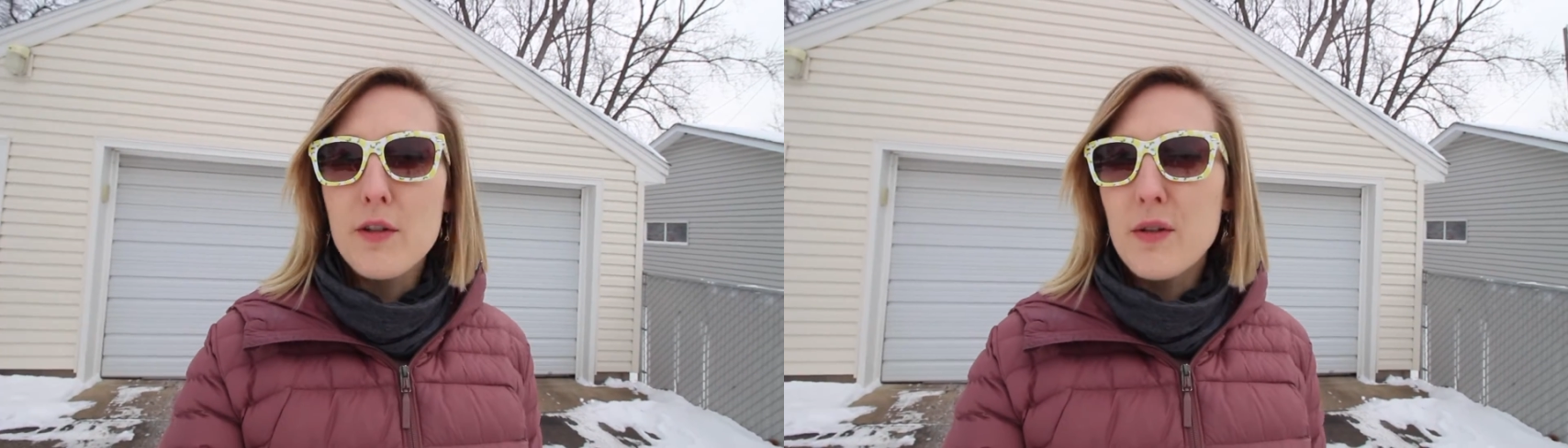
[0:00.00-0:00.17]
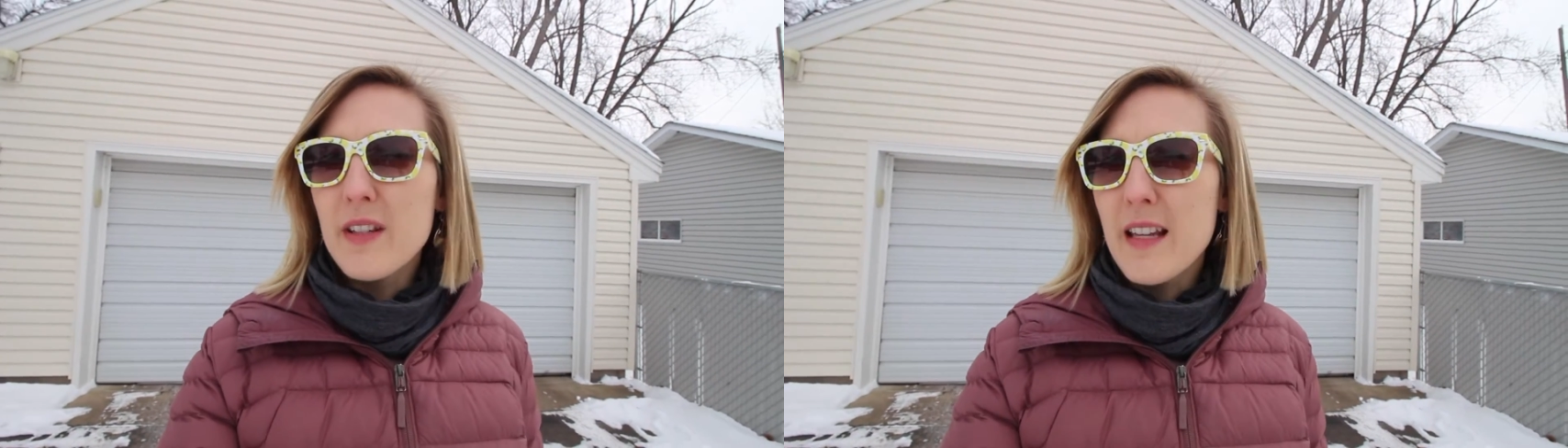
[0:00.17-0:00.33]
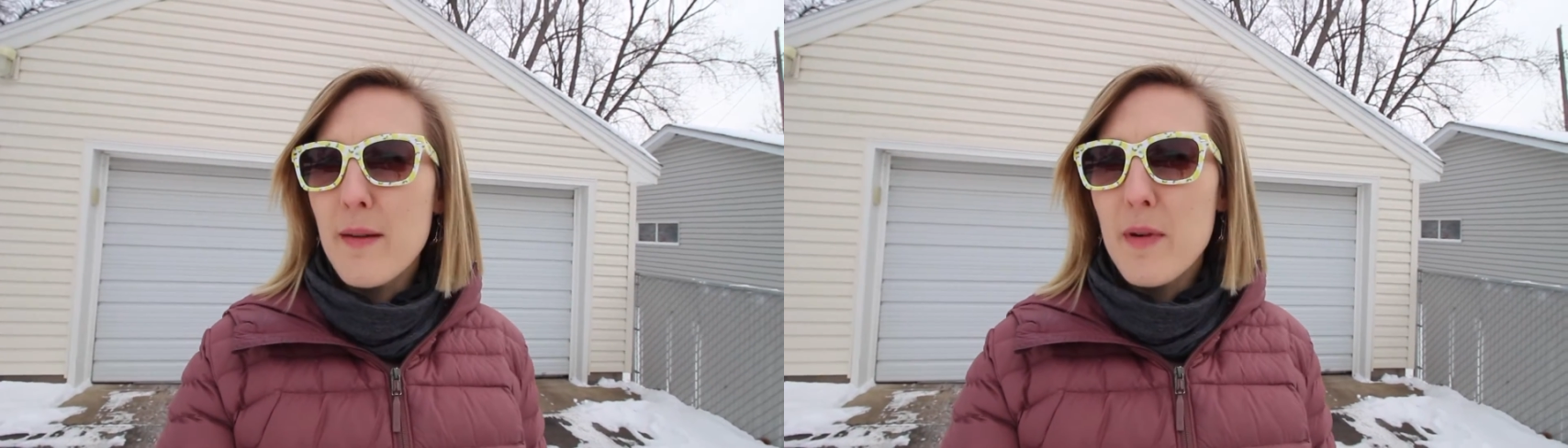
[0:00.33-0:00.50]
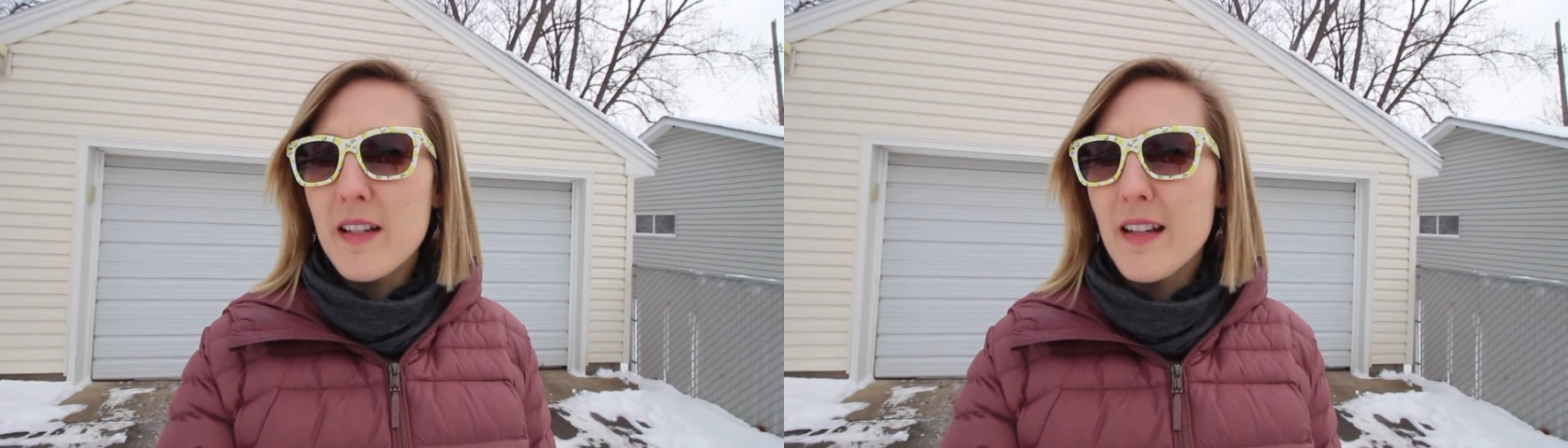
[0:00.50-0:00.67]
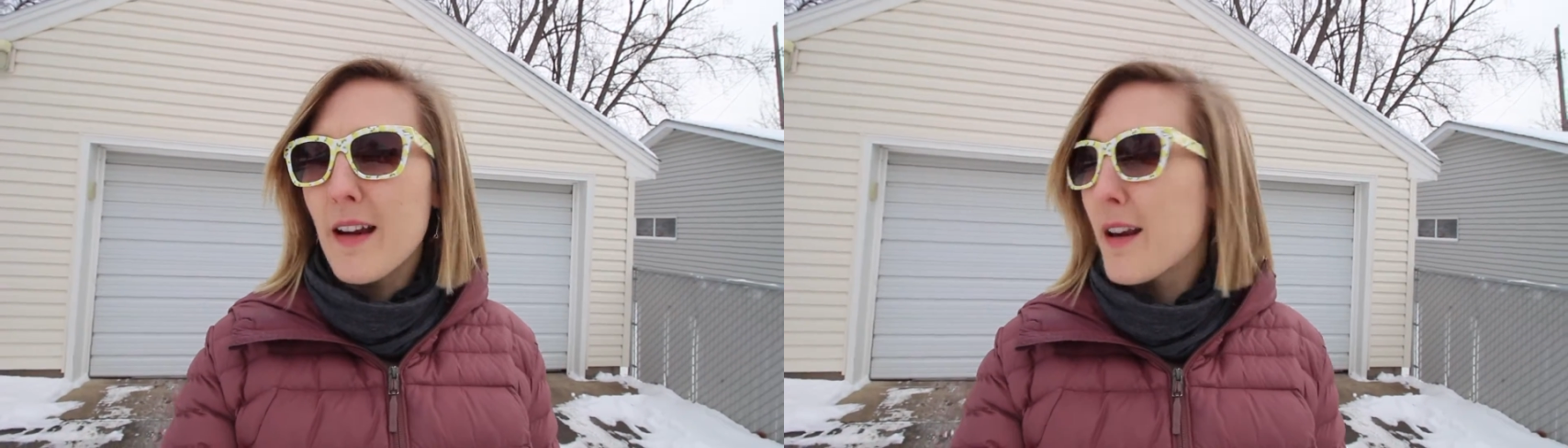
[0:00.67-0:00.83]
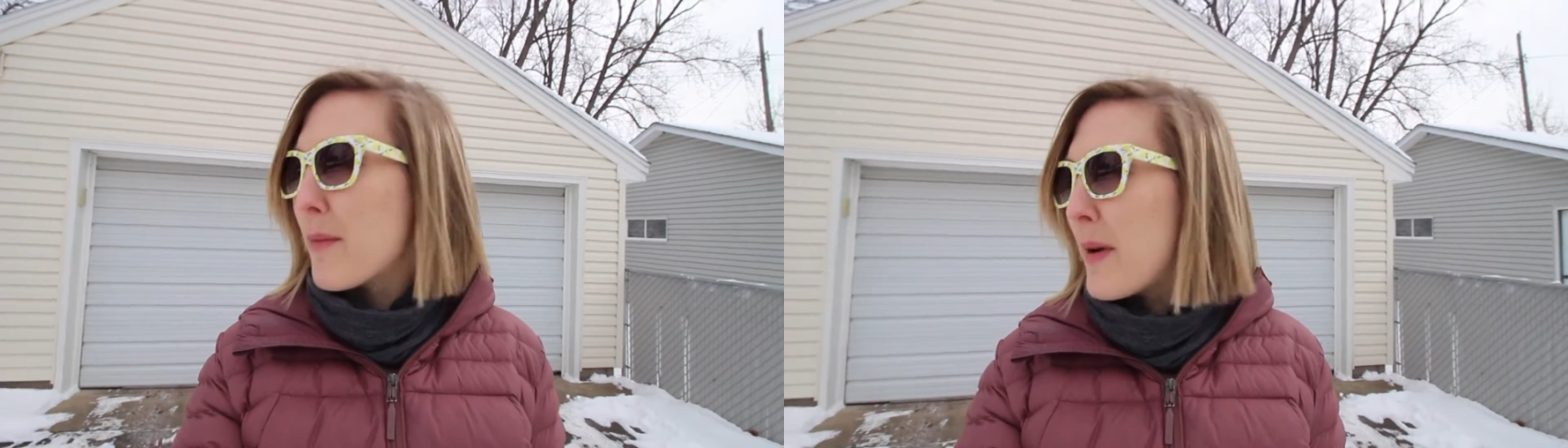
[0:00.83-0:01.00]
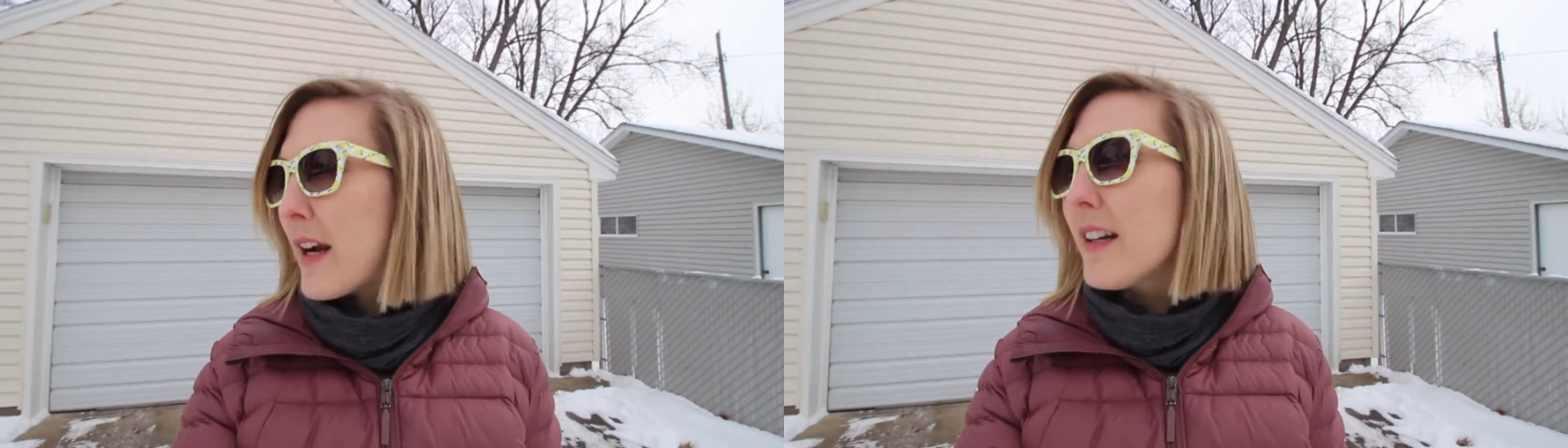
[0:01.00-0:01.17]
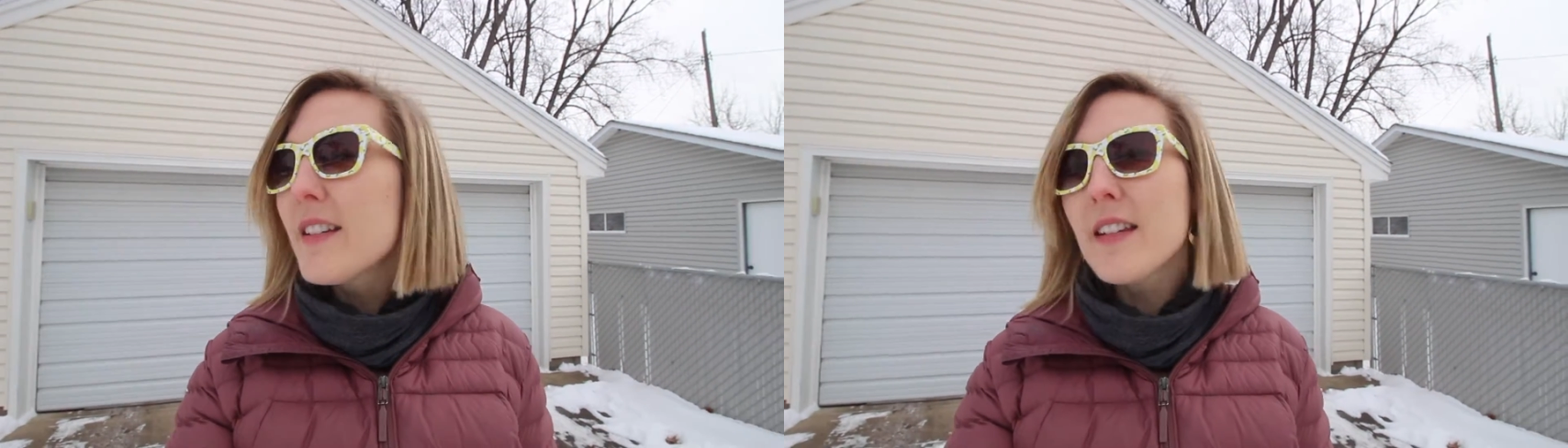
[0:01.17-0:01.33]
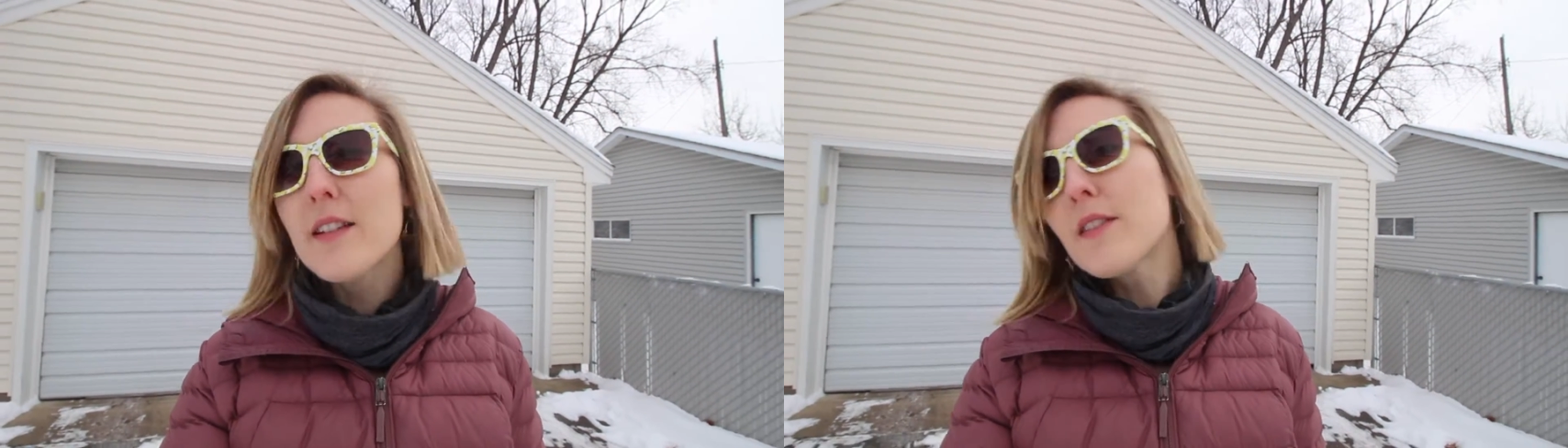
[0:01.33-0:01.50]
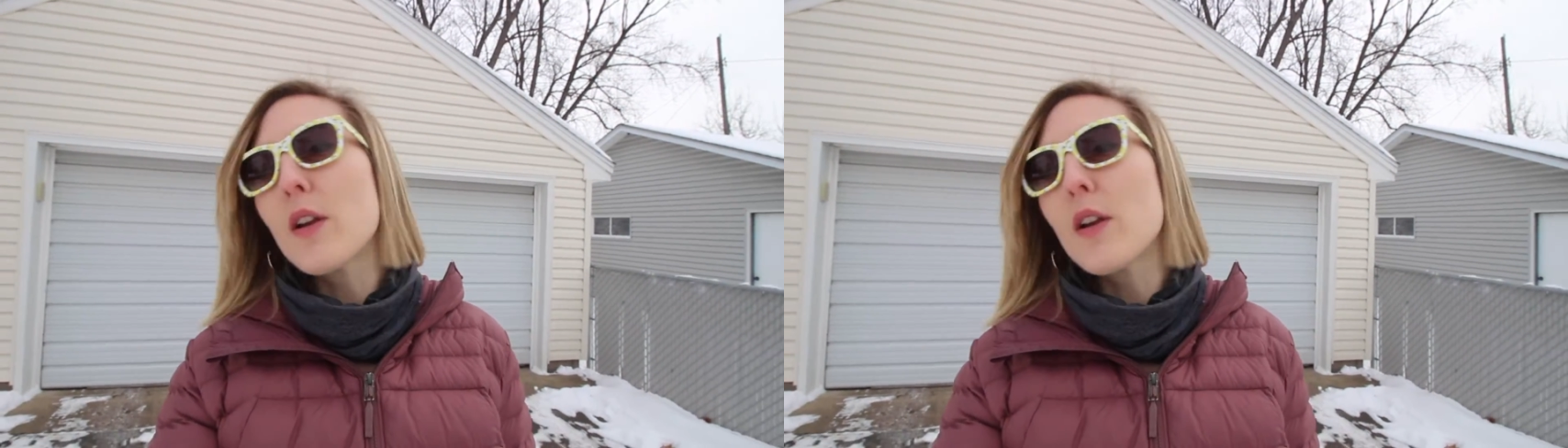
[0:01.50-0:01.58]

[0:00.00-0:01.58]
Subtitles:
do a side-by-side comparison.